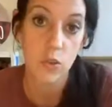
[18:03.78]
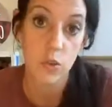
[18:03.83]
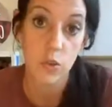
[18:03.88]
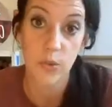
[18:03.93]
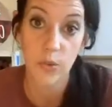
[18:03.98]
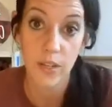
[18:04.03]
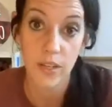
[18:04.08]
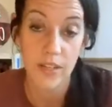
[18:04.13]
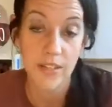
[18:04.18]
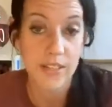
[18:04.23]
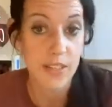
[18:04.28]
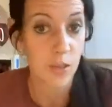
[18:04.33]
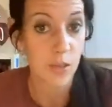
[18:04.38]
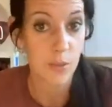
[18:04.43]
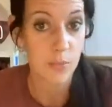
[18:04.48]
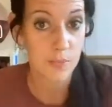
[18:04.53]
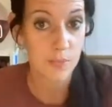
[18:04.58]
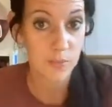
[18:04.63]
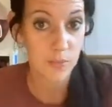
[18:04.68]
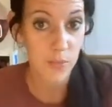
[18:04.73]
at the store quick.
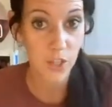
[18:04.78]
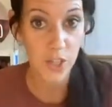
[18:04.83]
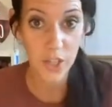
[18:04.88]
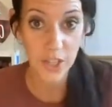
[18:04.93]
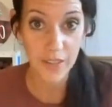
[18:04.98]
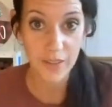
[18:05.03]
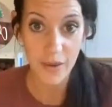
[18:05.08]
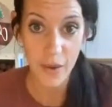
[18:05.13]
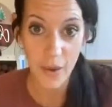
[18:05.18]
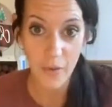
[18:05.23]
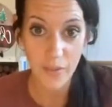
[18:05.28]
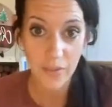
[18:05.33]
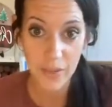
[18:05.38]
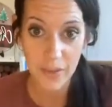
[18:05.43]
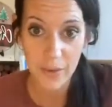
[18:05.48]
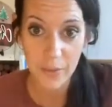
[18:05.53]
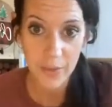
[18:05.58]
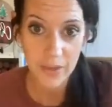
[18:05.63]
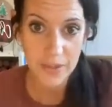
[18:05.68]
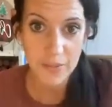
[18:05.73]
So good,
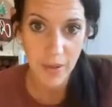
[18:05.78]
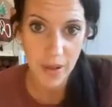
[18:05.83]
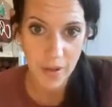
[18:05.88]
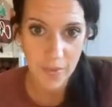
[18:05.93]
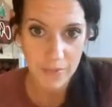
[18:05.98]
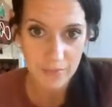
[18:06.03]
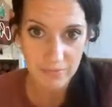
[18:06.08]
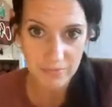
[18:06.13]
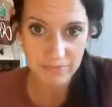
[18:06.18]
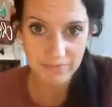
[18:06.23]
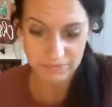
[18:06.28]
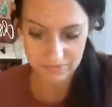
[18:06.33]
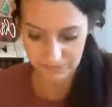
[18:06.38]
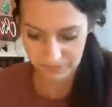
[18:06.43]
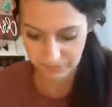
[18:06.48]
hopefully it works well.